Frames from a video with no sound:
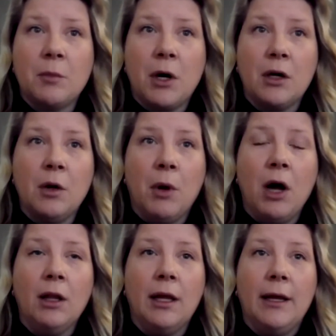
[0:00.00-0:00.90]
Martin
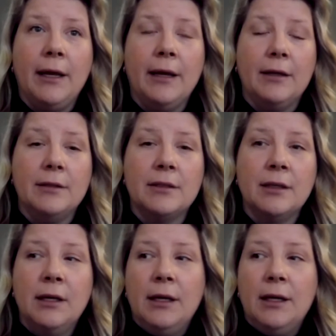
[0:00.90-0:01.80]
Gabala, and
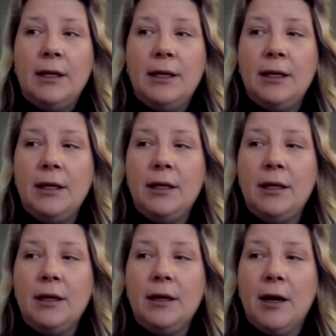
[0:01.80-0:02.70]

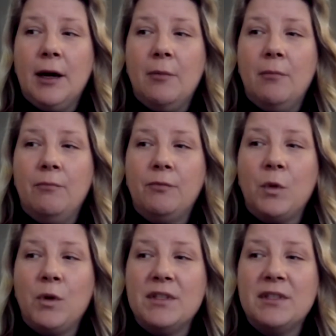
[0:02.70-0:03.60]
he
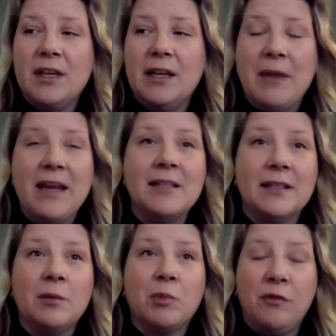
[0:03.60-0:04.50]
was an
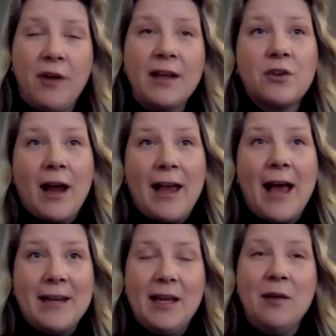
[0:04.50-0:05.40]
amazing professor. I
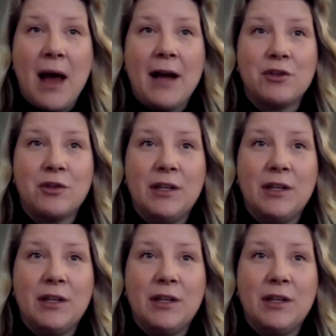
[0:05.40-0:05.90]
had him actually